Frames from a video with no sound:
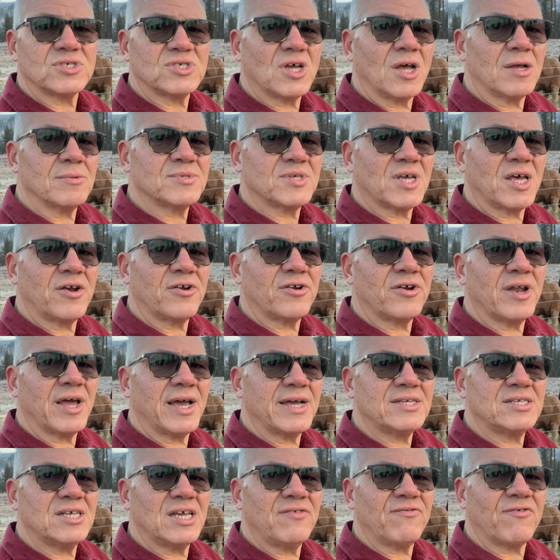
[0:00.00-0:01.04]
Psalms
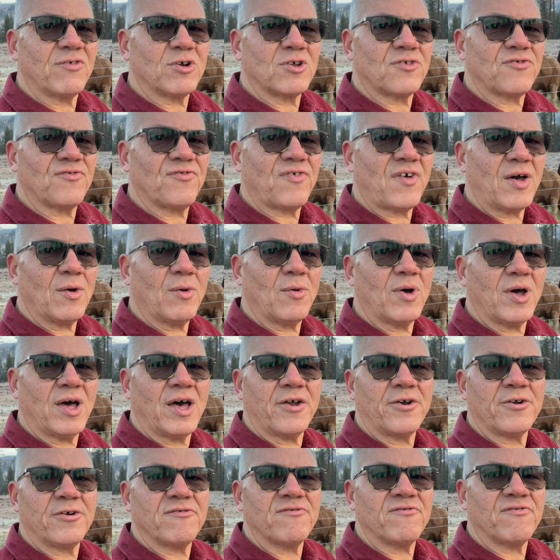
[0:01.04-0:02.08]
119, verse
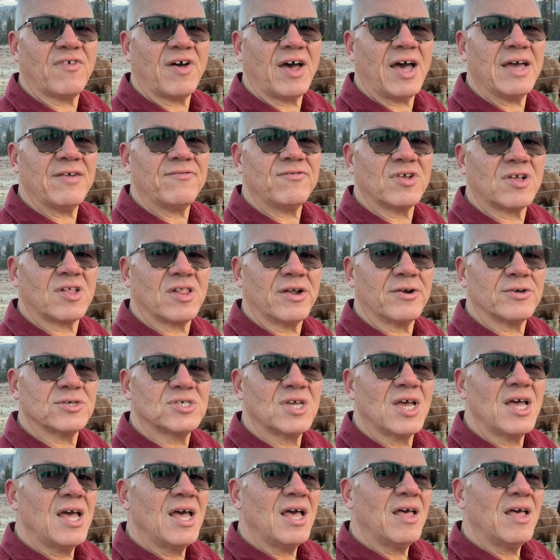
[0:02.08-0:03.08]
105 declares,